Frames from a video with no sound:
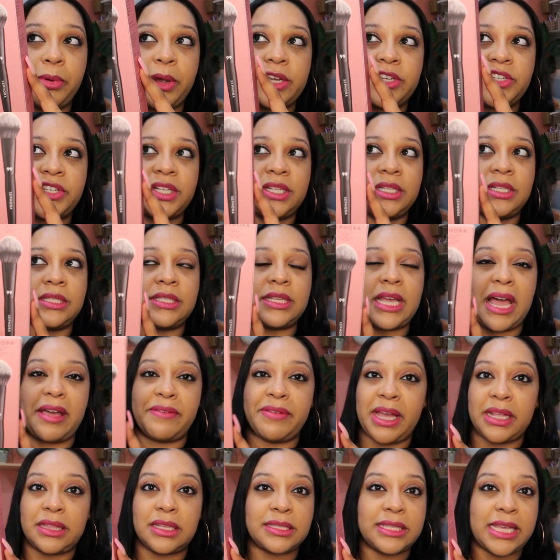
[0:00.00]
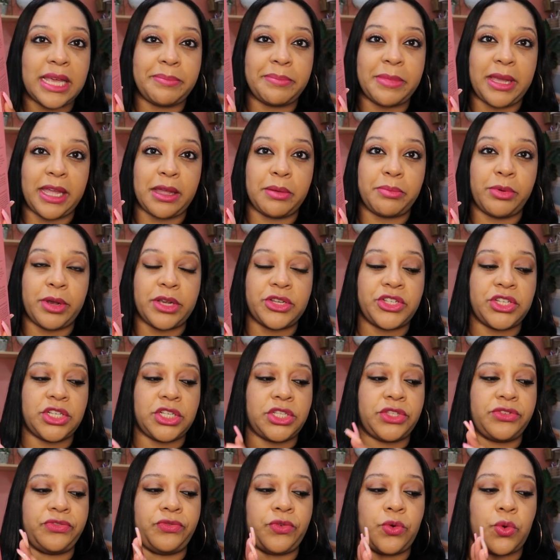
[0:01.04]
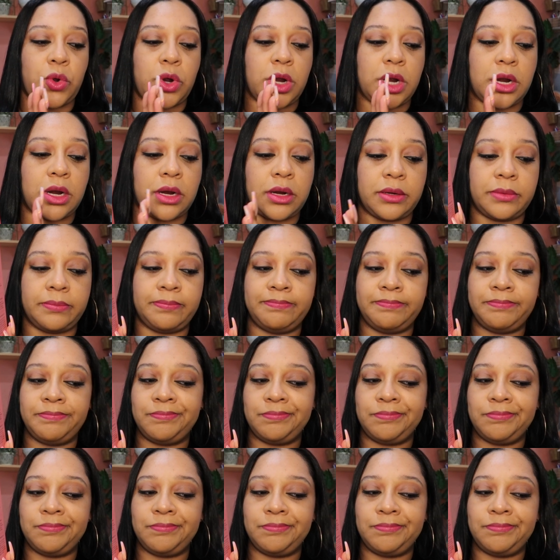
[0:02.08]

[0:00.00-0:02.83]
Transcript: brushes. I've had the same makeup brushes for,